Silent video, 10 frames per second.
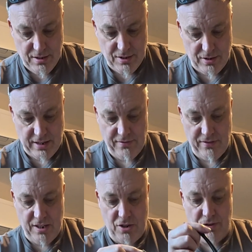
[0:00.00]
So I can
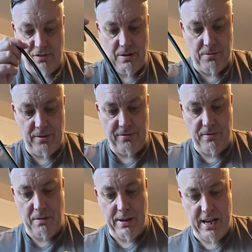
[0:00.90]
feed the shrink wrap on
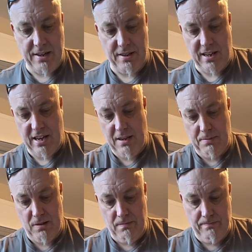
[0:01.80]
from the back of the
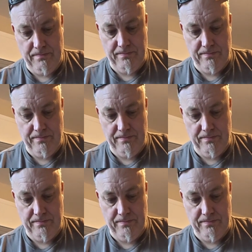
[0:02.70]
cable.